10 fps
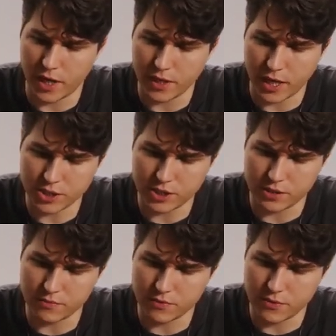I
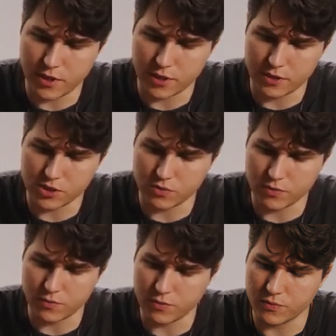actually think this
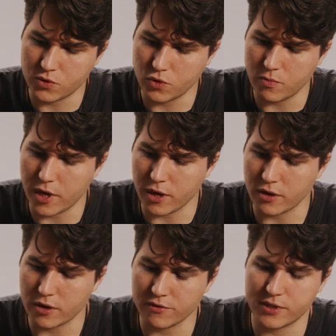would do
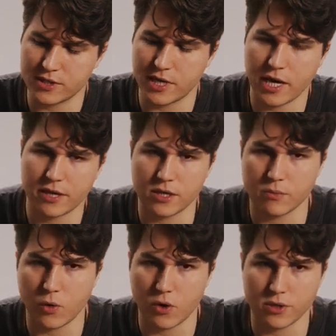better if it sat in
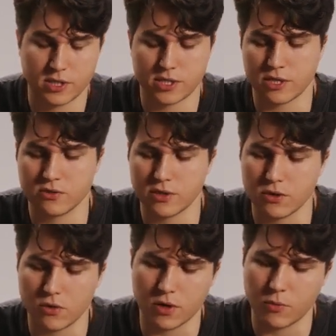a more
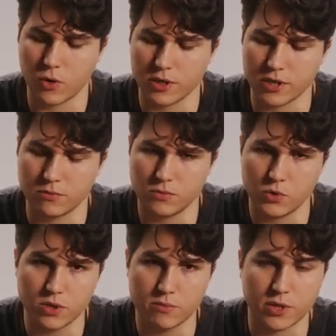desaturated or a more like
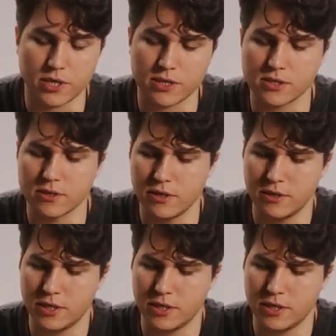muted place